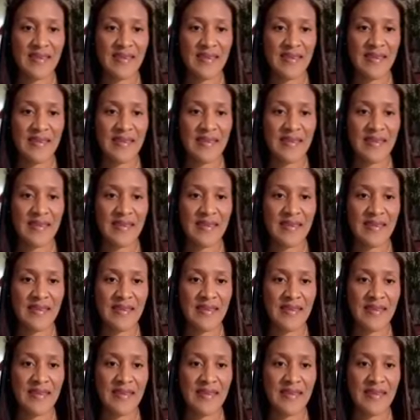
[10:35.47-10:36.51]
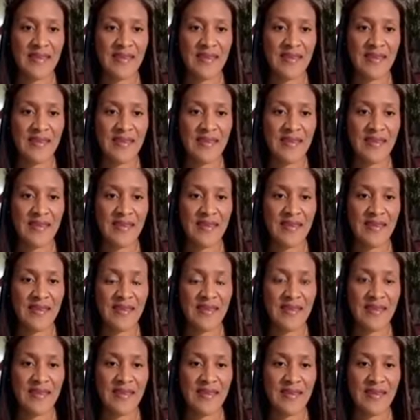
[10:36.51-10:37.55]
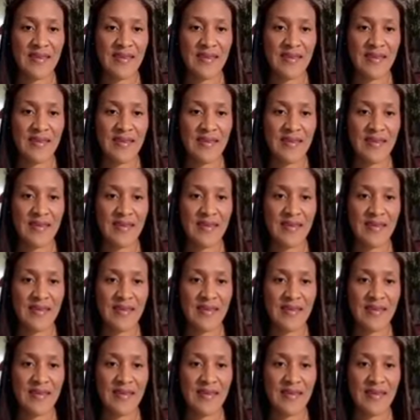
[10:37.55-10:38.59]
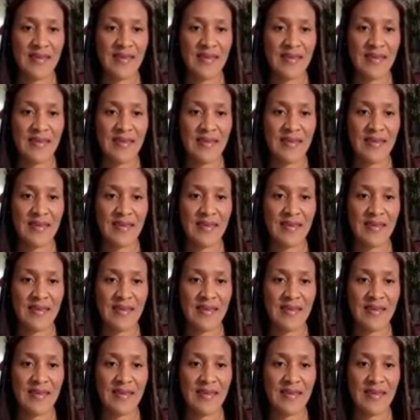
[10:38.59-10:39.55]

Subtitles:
The person shown says nothing.